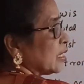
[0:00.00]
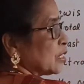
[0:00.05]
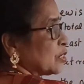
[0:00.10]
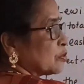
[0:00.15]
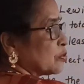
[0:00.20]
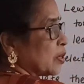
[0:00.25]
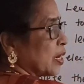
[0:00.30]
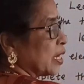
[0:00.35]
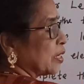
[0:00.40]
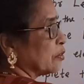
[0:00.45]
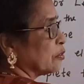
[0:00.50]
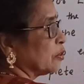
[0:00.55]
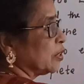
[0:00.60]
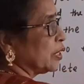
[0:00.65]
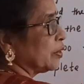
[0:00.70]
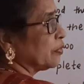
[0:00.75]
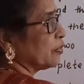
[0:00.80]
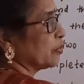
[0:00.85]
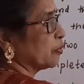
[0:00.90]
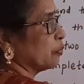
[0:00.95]
is why you
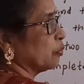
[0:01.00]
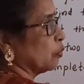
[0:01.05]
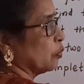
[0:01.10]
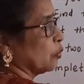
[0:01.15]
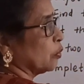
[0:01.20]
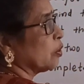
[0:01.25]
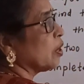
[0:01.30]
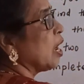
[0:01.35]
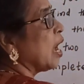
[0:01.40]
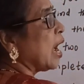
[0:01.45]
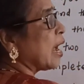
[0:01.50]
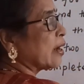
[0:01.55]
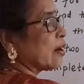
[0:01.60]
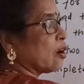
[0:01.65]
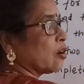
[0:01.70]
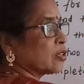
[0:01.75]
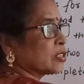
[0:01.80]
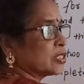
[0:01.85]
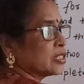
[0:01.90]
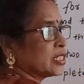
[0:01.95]
leave 4 and
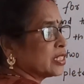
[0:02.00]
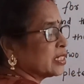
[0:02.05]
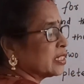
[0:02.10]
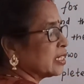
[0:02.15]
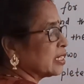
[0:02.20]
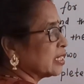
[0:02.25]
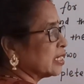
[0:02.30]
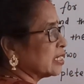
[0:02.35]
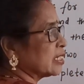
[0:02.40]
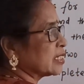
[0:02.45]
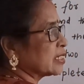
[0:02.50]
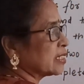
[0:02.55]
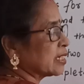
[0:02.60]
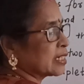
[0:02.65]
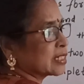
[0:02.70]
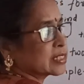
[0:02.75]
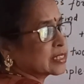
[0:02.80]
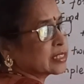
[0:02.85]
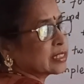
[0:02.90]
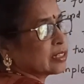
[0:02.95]
oxygen is
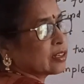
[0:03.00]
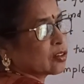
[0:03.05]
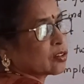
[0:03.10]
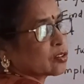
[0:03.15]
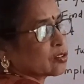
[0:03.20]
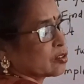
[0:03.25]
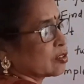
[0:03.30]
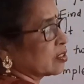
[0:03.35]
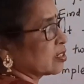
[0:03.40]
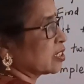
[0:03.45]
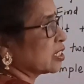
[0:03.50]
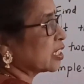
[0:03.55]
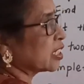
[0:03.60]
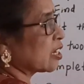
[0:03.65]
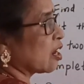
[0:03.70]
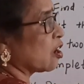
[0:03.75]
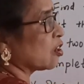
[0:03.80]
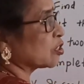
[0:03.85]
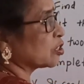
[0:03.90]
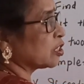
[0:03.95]
6 electrons. See,
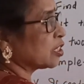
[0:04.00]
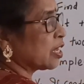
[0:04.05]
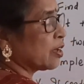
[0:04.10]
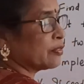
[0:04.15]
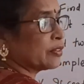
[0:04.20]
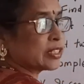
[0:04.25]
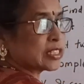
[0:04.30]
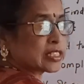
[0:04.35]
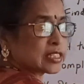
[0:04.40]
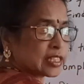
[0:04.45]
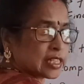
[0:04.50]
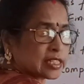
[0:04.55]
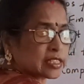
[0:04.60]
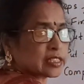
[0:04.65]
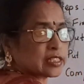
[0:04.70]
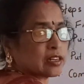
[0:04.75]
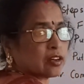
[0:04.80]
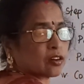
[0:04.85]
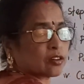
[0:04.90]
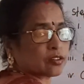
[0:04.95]
oxygen having
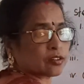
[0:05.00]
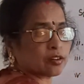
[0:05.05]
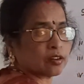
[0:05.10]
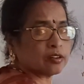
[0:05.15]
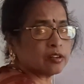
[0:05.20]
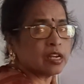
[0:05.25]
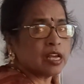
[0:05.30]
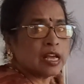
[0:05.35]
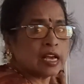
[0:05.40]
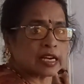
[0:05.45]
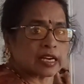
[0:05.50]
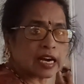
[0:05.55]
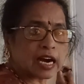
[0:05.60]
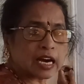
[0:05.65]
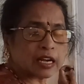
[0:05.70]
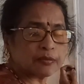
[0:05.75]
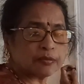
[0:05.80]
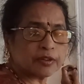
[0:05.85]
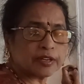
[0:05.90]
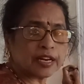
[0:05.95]
6 electrons,
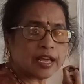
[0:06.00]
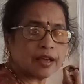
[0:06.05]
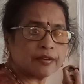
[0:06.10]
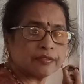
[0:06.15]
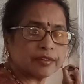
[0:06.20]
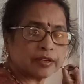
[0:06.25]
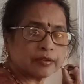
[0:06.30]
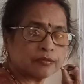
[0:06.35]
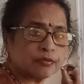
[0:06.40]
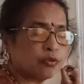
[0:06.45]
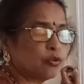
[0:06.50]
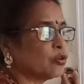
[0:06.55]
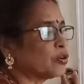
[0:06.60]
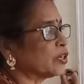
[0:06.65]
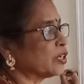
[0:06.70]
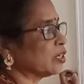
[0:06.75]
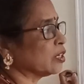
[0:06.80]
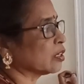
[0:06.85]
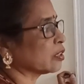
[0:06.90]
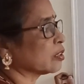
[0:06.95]
carbon having
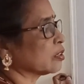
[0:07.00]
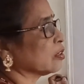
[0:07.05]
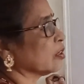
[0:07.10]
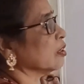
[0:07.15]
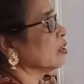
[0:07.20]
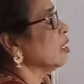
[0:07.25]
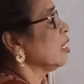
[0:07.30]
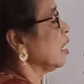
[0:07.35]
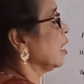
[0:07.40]
4 electrons.